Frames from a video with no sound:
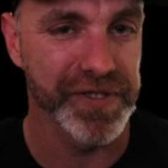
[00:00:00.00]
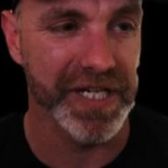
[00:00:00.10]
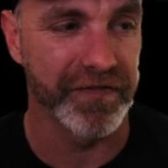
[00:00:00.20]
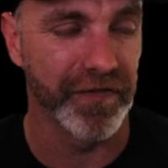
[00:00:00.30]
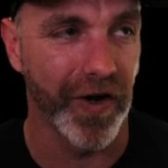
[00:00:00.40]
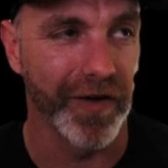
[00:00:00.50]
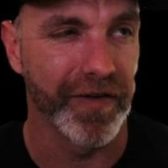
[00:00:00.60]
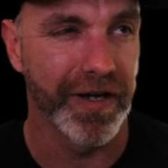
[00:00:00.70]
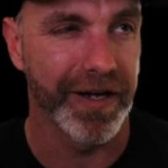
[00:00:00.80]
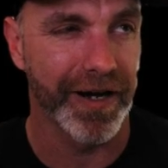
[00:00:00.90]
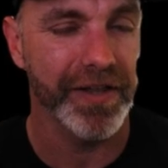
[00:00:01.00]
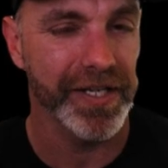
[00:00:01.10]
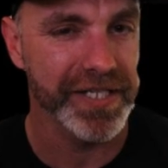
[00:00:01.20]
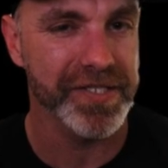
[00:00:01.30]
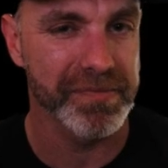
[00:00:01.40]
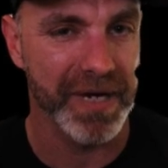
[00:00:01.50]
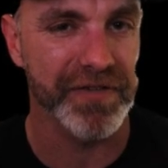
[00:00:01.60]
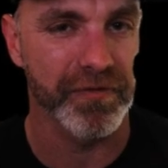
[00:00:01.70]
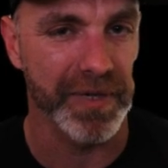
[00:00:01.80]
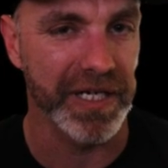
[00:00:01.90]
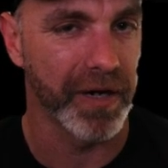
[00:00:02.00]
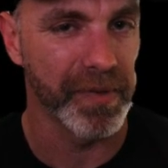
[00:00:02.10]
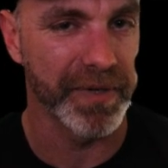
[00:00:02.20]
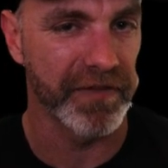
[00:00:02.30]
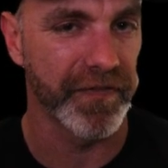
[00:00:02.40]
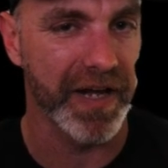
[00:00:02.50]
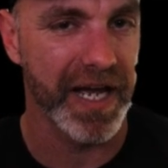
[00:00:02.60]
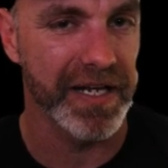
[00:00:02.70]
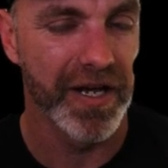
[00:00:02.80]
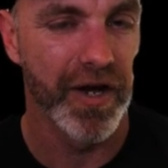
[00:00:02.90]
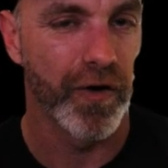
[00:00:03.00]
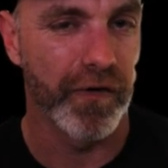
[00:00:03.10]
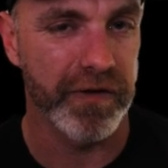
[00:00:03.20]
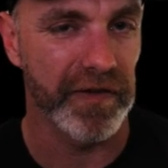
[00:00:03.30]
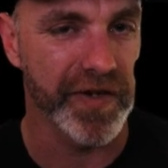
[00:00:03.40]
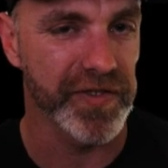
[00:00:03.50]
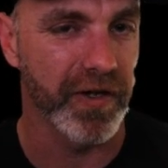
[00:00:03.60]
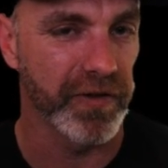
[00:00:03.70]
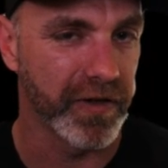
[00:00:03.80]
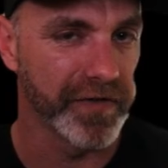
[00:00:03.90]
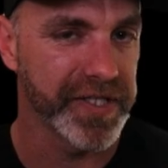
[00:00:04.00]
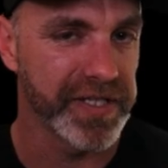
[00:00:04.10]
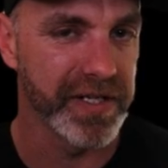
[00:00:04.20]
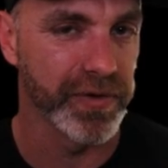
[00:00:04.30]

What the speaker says: C5. I think this is a must for me. I'm a big fan of Revo Slot, obviously the